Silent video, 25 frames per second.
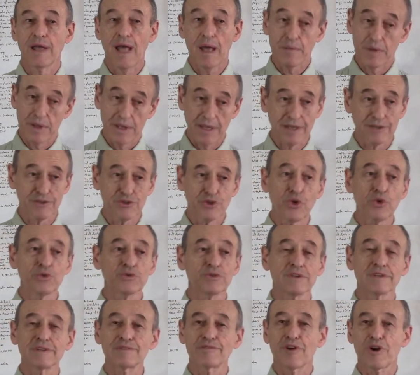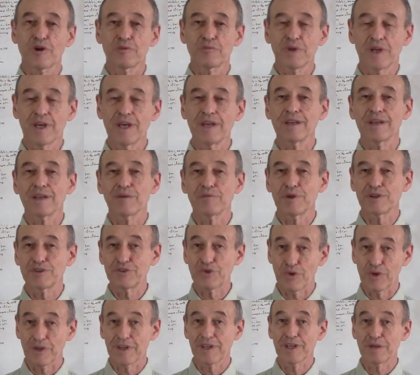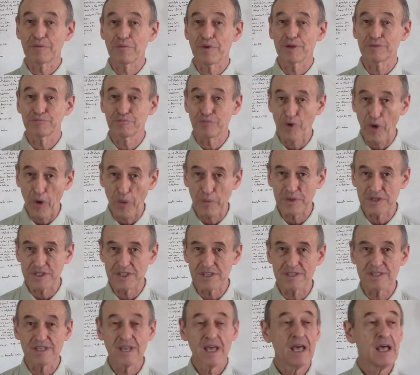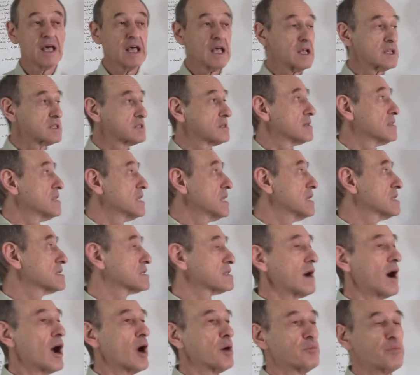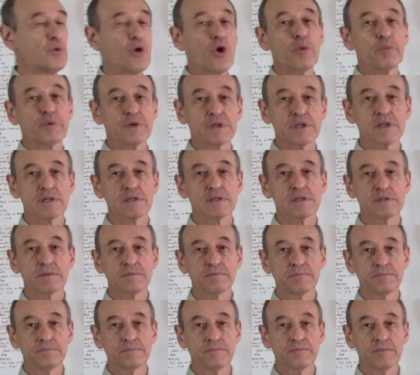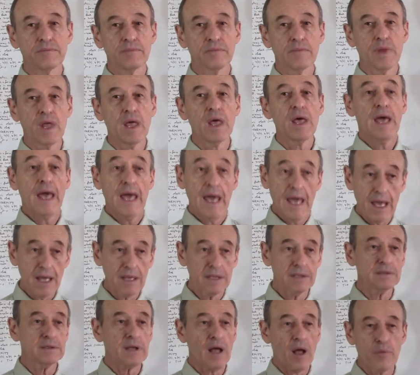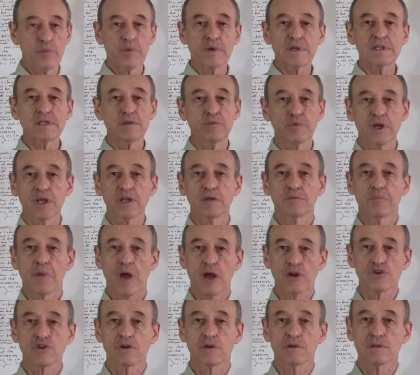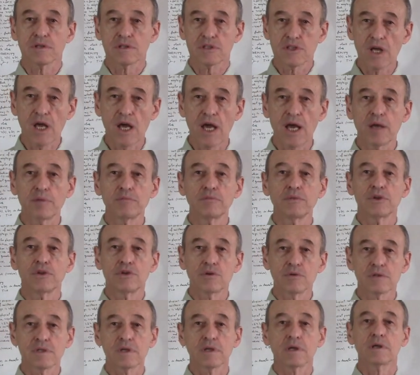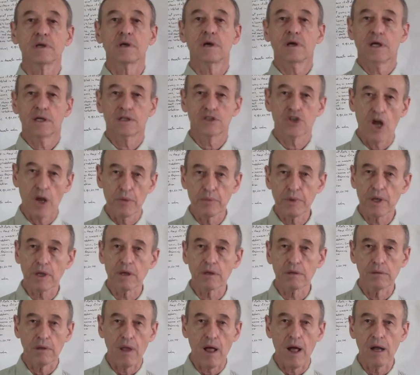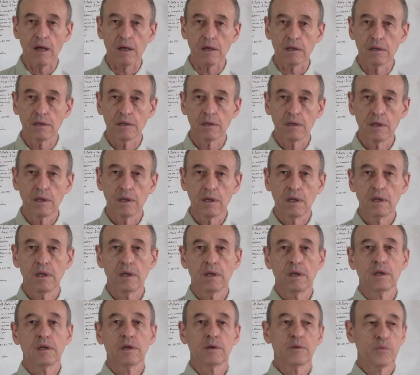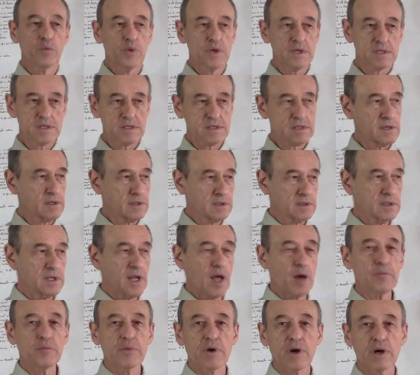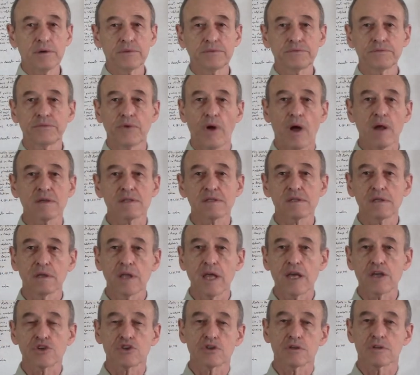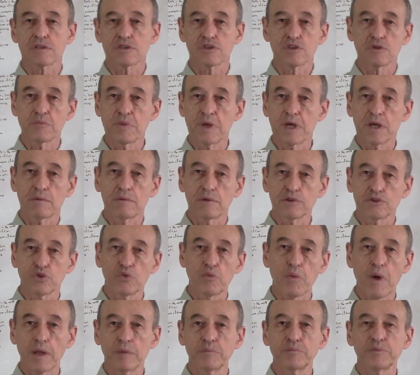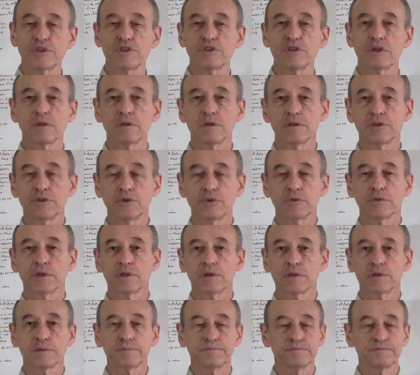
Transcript: I mean, I told you in the very beginning we're talking about properties. So these are properties. And obviously we can measure the time using atomic clock with certain number of oscillations to be equal to one particular unit.